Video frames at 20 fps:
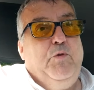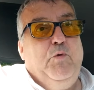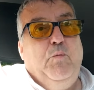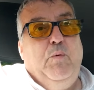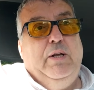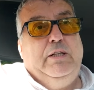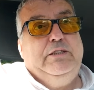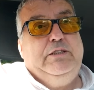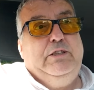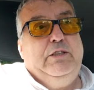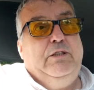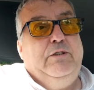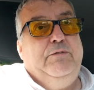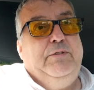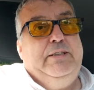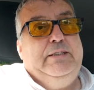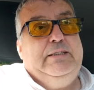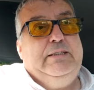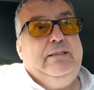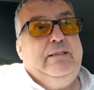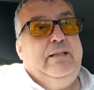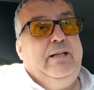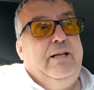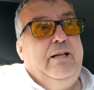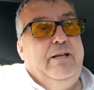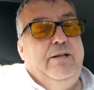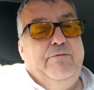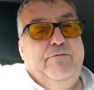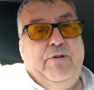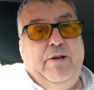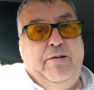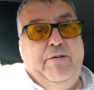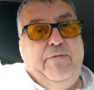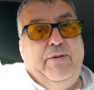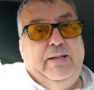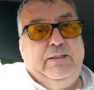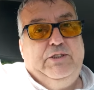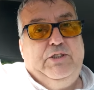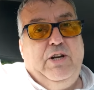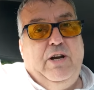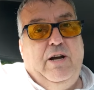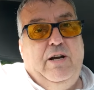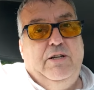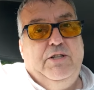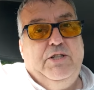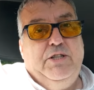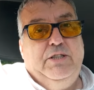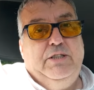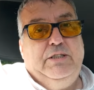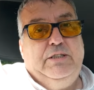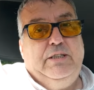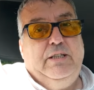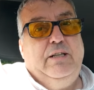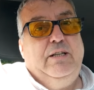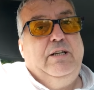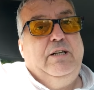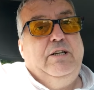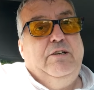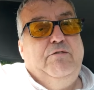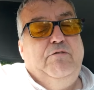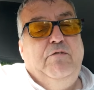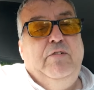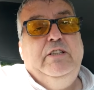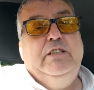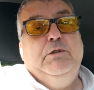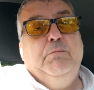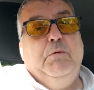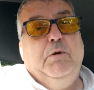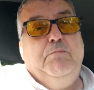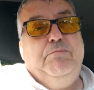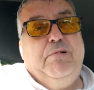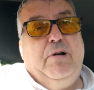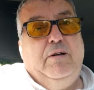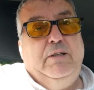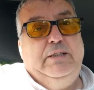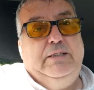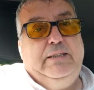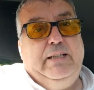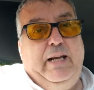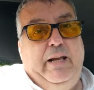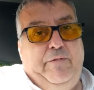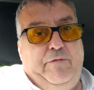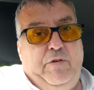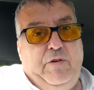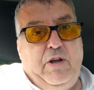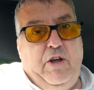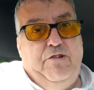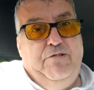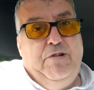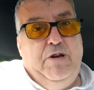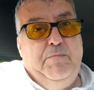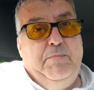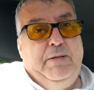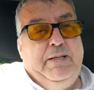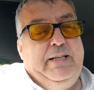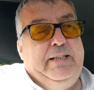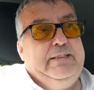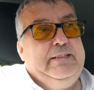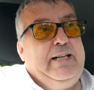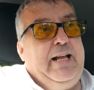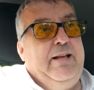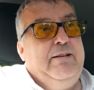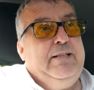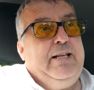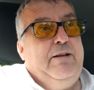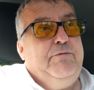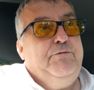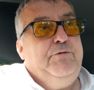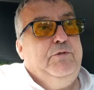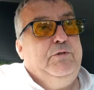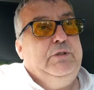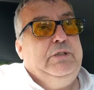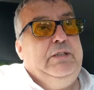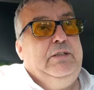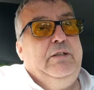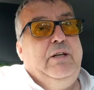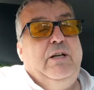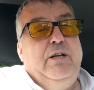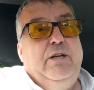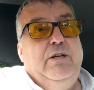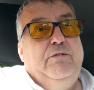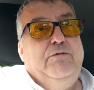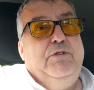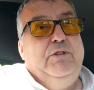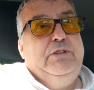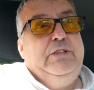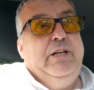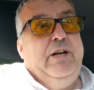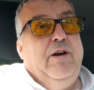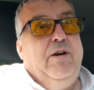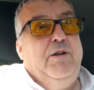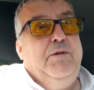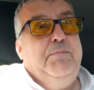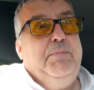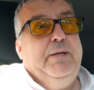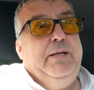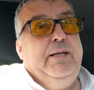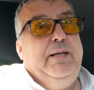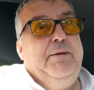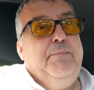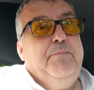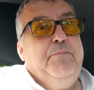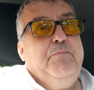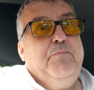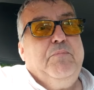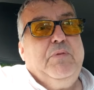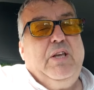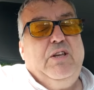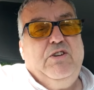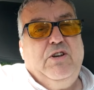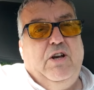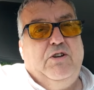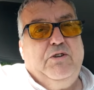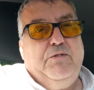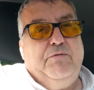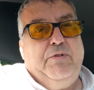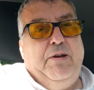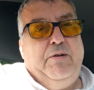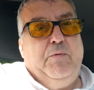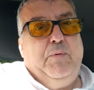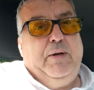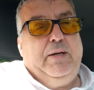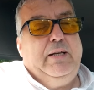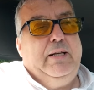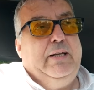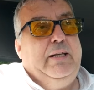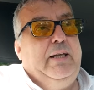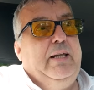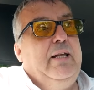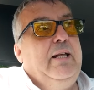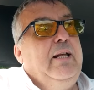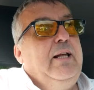well serviced, very fast chargers, reasonable price if you got your Uber discount at 49p, charge up very quickly.